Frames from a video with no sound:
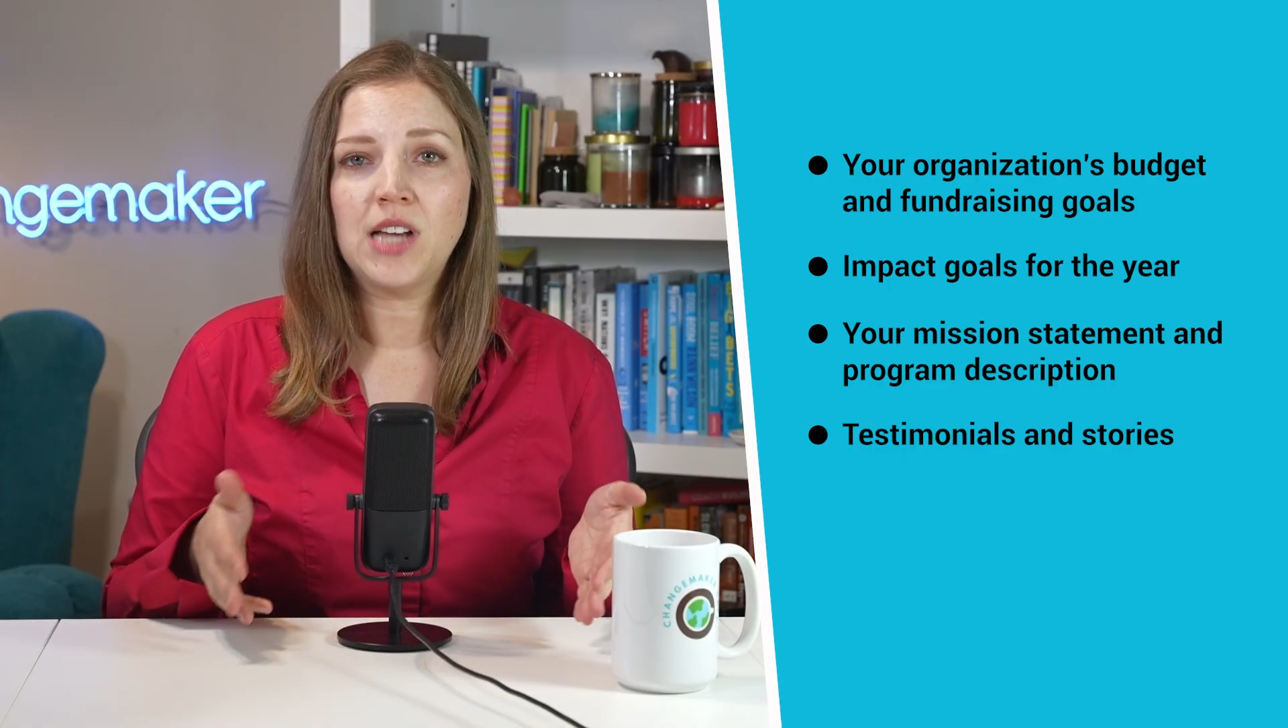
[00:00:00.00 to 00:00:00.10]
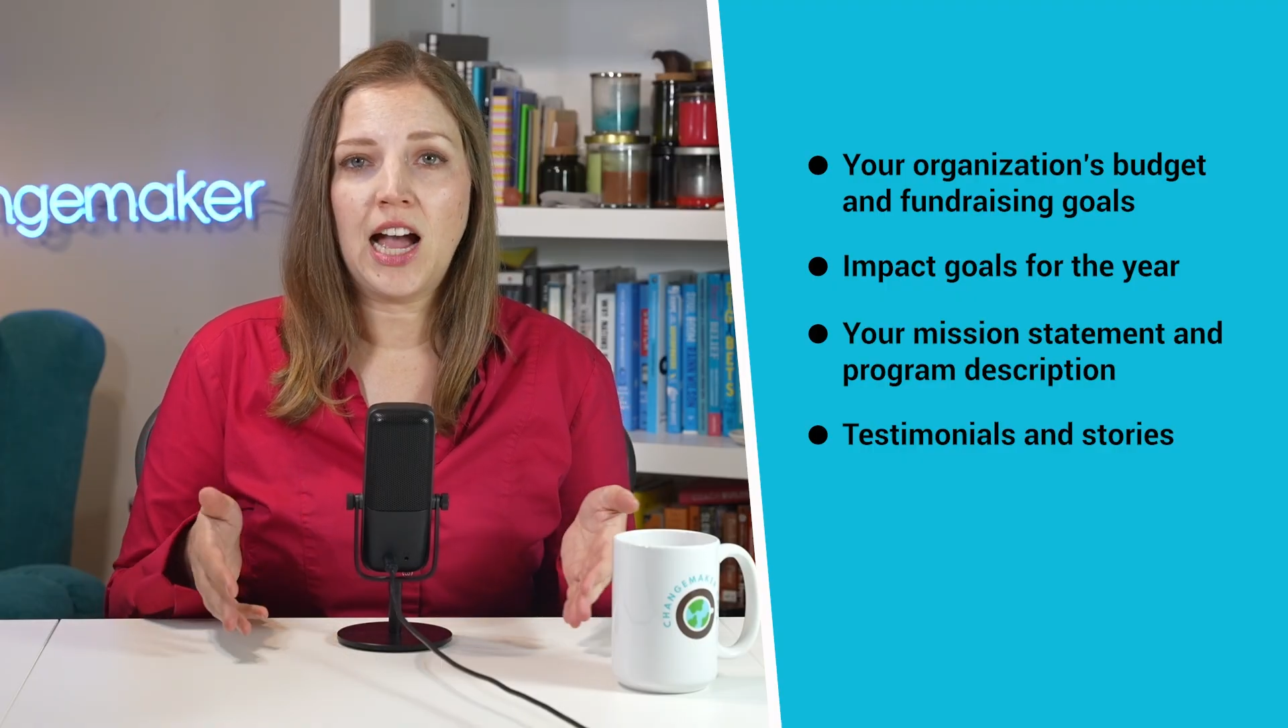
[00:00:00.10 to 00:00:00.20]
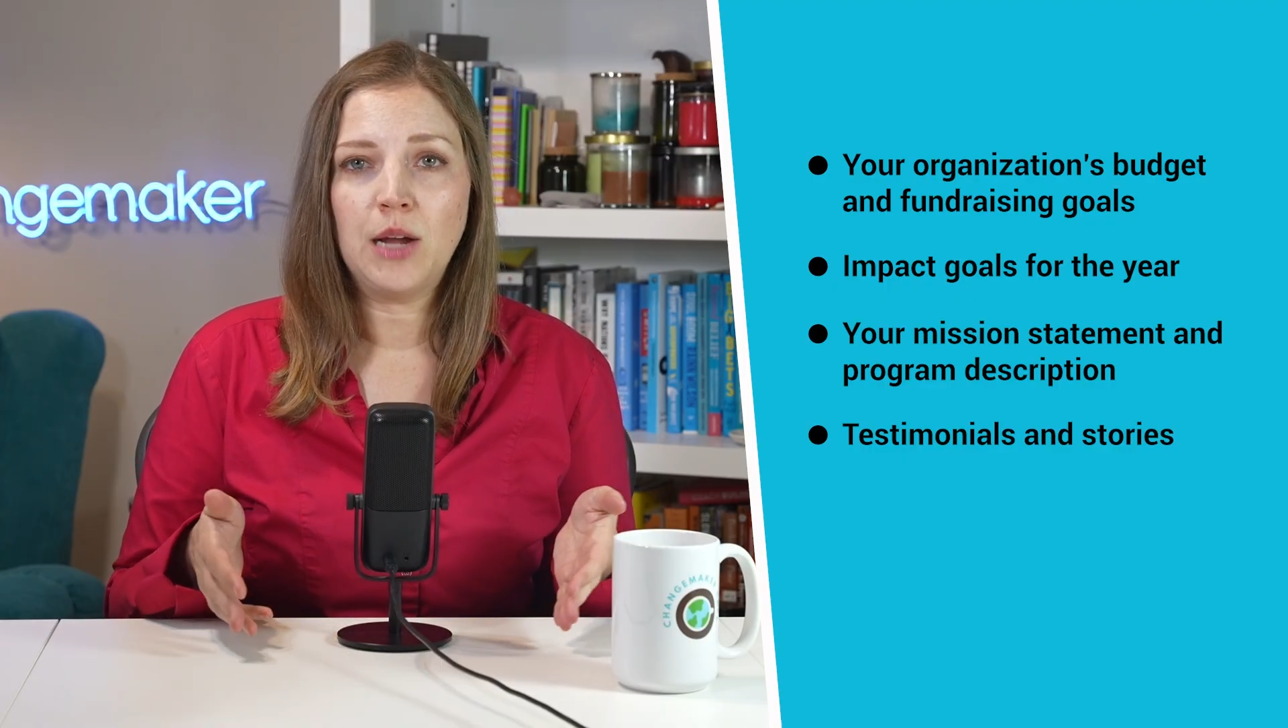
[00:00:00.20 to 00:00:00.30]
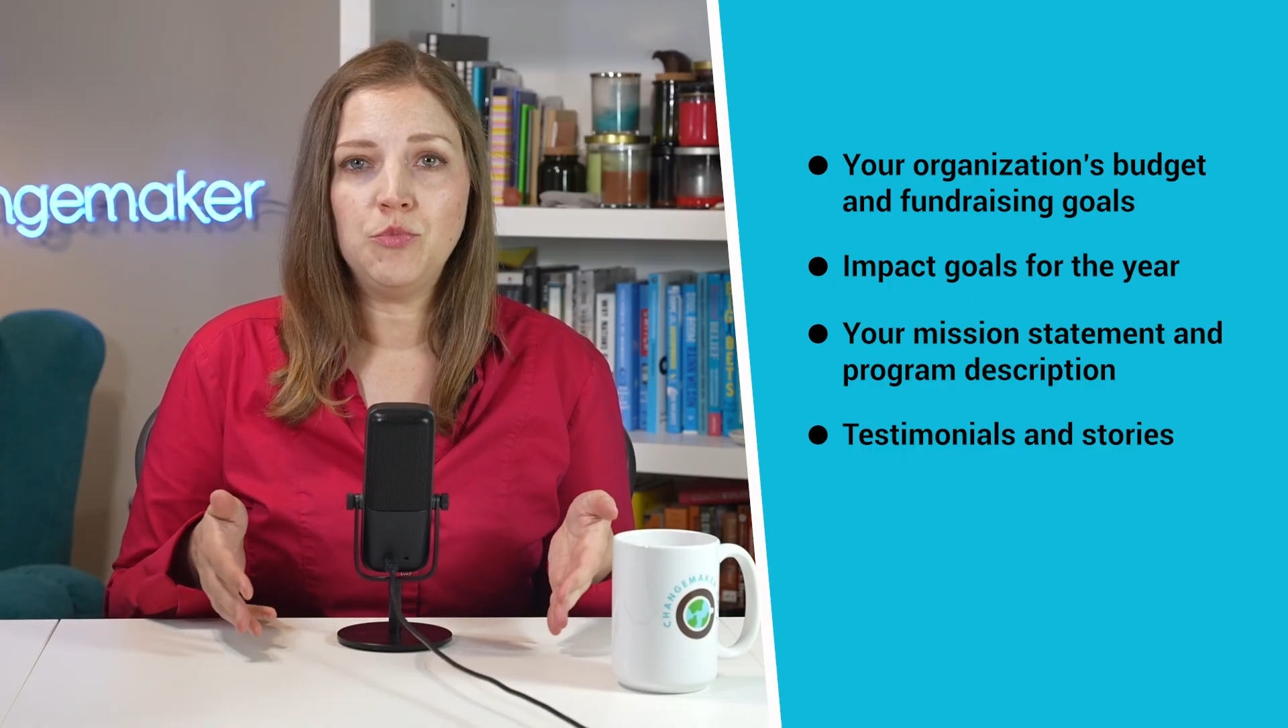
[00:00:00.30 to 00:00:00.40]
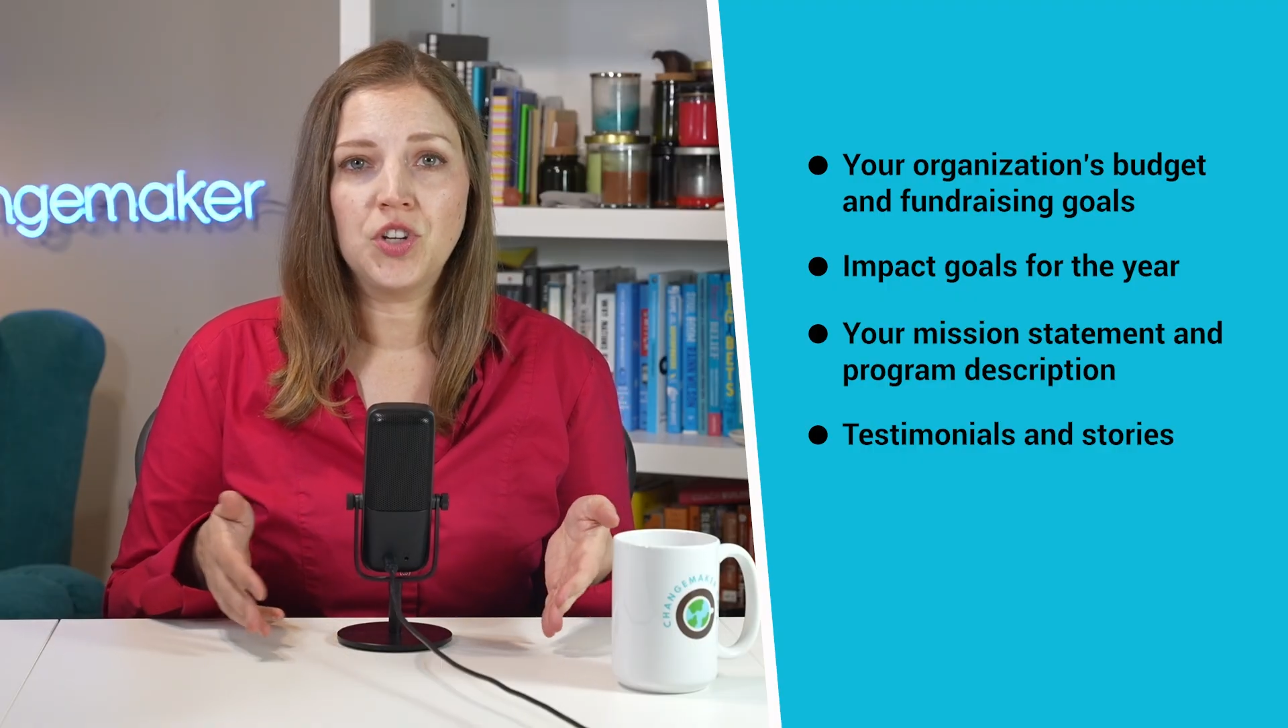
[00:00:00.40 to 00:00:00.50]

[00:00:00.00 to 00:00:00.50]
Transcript: time